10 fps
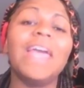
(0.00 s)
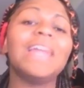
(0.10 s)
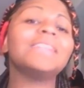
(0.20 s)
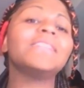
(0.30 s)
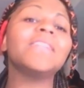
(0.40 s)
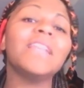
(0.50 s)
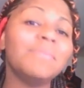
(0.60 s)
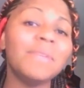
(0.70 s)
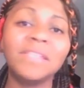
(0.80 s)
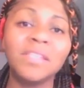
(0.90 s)
and it's going to
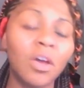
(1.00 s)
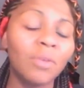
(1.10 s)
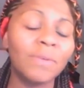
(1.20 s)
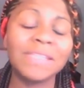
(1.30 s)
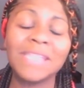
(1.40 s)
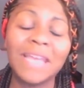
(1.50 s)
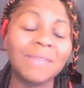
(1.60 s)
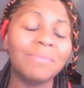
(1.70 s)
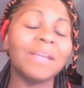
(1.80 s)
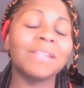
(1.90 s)
be slow and
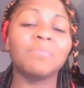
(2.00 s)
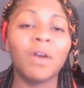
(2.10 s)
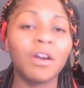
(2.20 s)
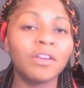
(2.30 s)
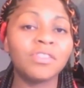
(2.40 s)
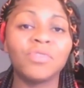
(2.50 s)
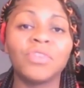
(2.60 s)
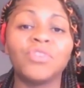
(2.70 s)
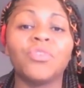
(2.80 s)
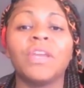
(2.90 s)
steady because mars is
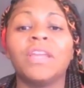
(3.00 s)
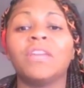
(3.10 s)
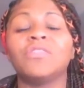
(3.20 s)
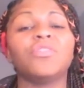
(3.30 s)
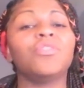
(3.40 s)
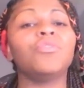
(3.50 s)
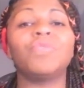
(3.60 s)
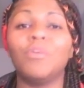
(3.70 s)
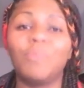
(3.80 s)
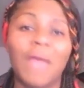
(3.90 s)
retrograde here so your
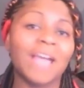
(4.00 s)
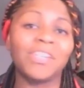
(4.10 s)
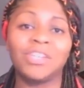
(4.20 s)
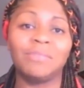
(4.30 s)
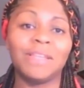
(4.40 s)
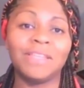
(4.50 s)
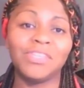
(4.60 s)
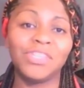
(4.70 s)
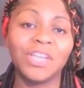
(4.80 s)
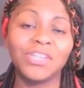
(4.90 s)
real passion to make
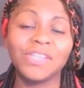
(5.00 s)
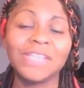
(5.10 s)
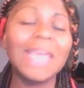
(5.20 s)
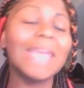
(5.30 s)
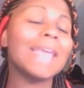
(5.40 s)
these changes